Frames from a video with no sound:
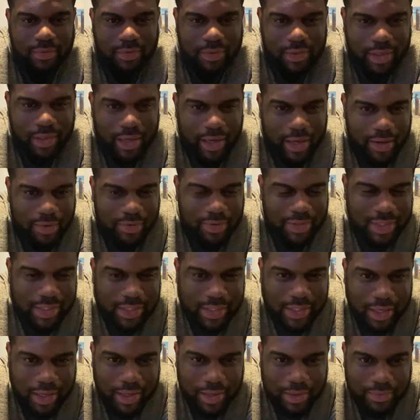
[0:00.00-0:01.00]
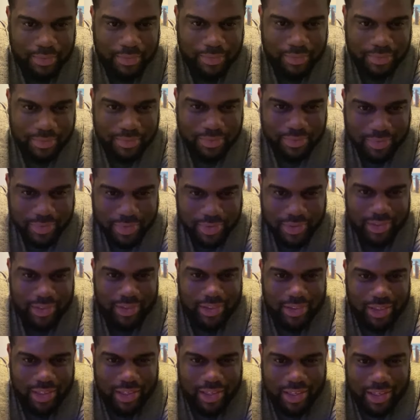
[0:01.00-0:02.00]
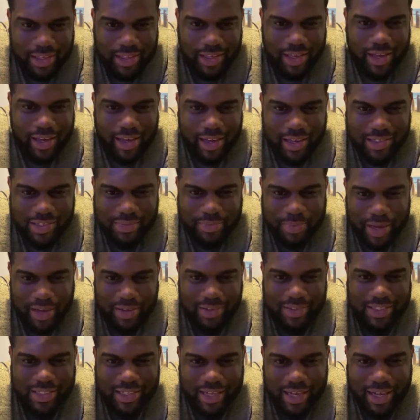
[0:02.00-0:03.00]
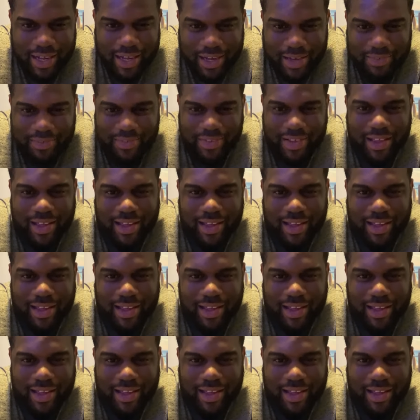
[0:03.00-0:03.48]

Yeah, what's up? Yeah, it's about time.